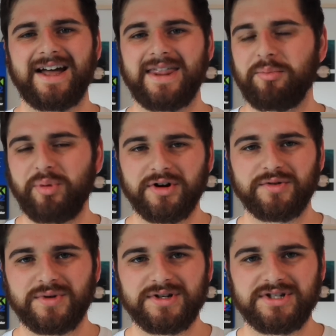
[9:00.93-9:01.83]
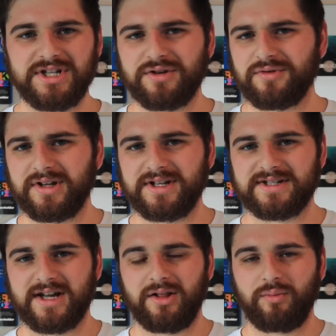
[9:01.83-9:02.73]
That bond would generally
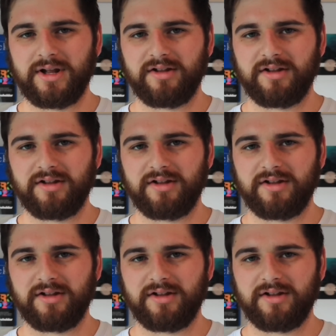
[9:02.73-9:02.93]
sell well